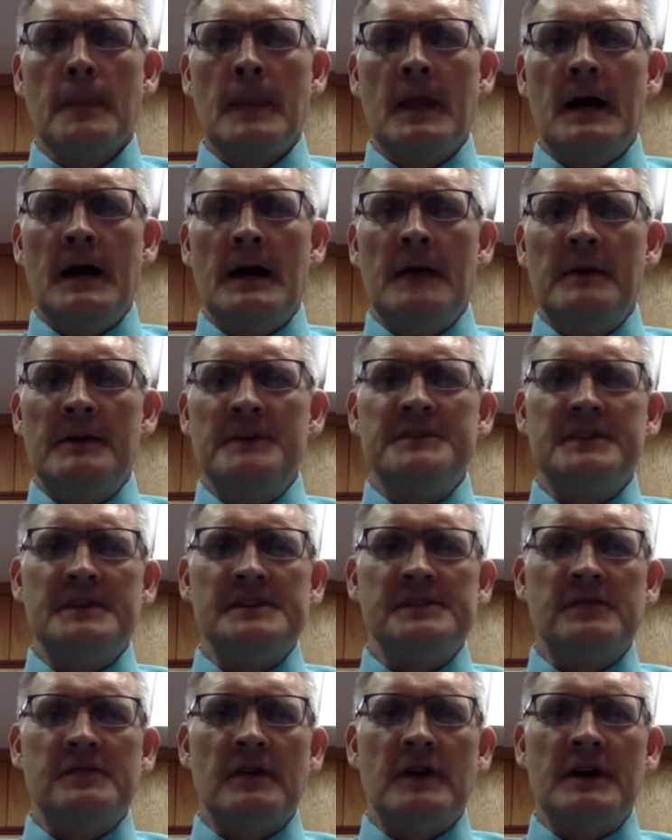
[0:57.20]
It made
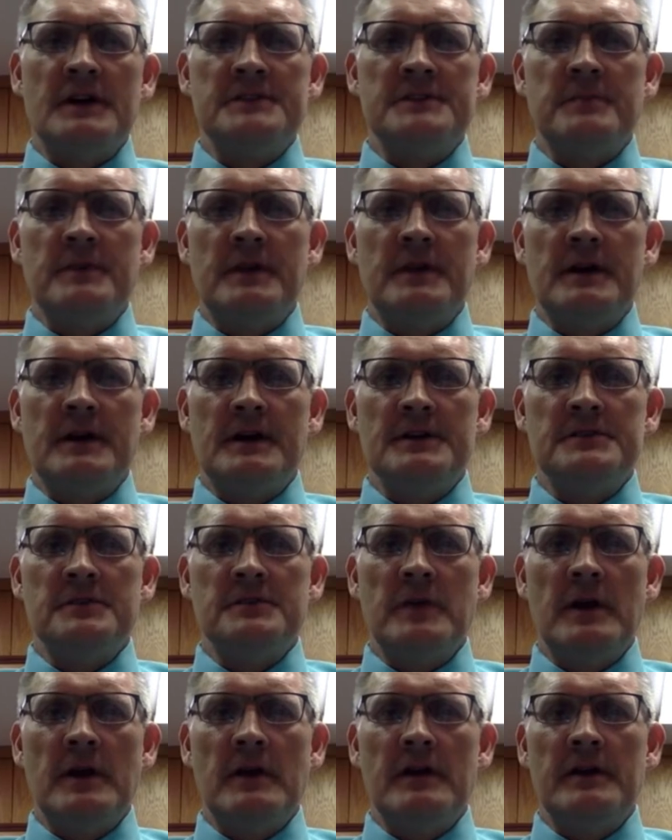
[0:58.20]
sense for us because
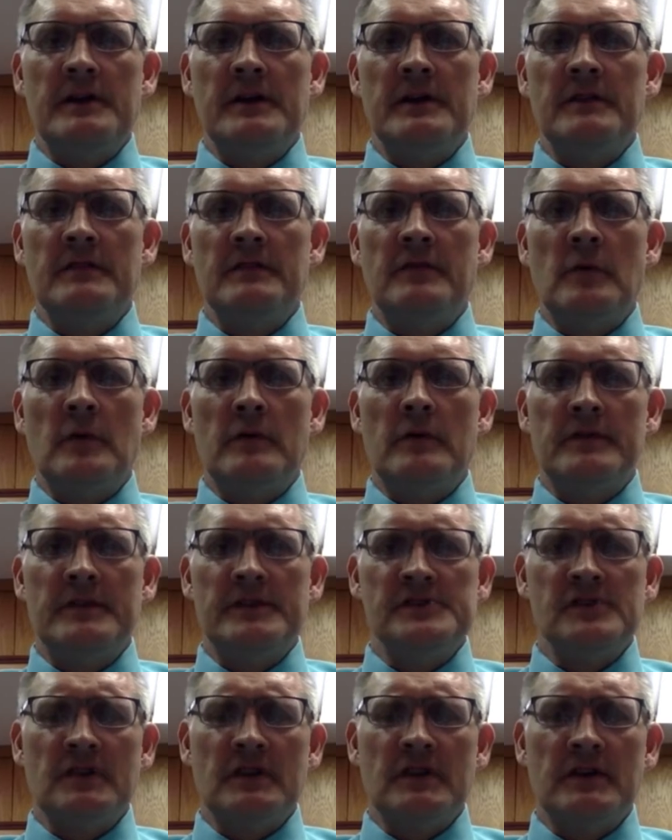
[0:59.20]
we are in year 4 of a
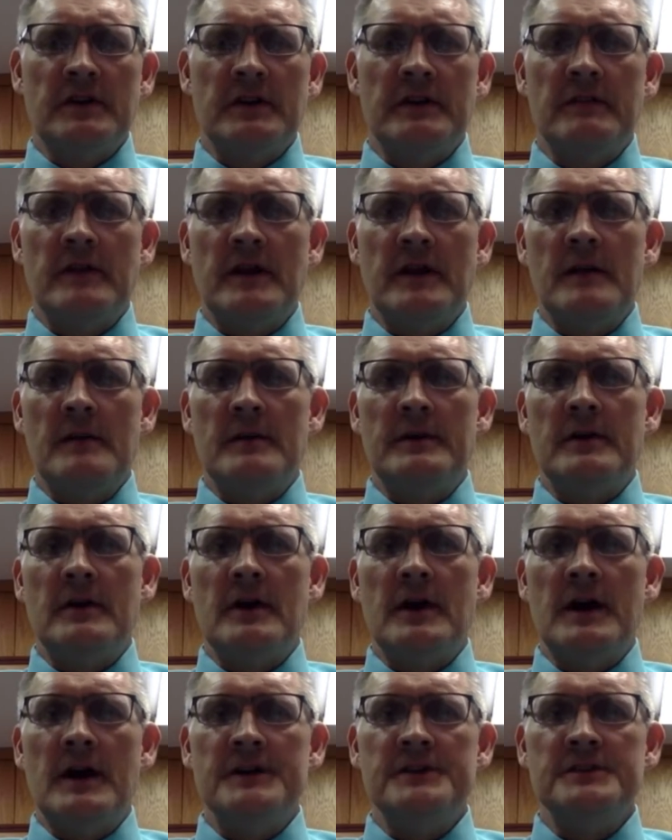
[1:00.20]
digital learning environment in
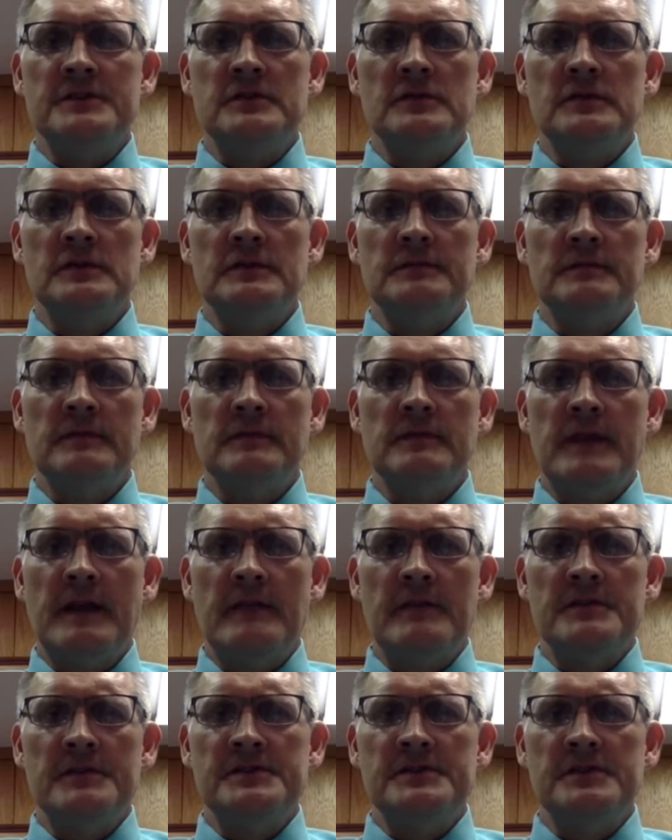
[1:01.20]
our high school.
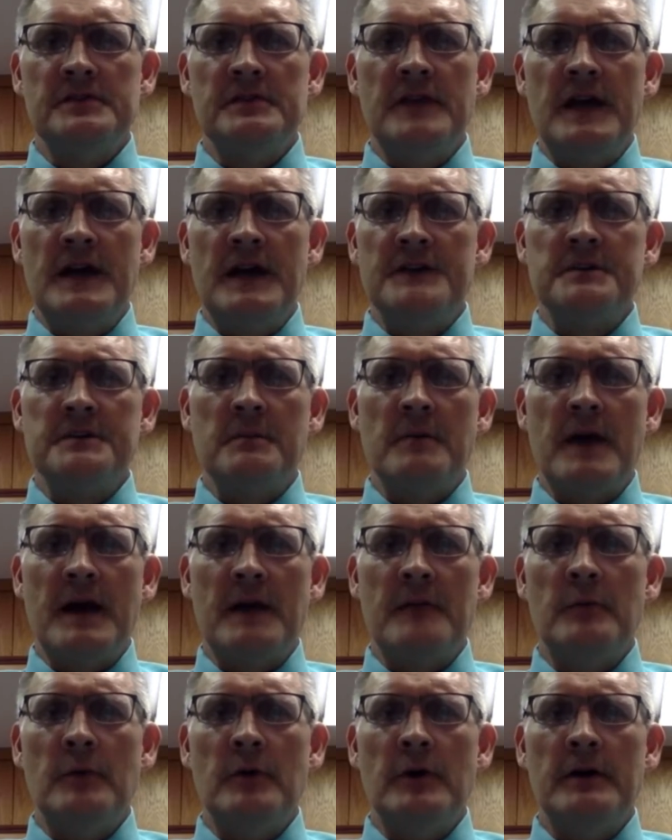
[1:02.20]
Every student has a
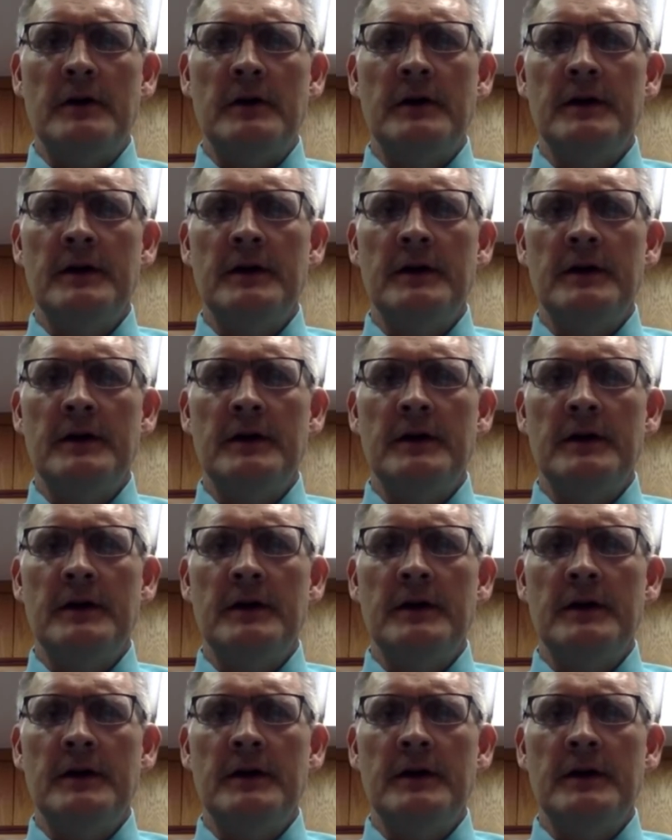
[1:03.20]
MacBook,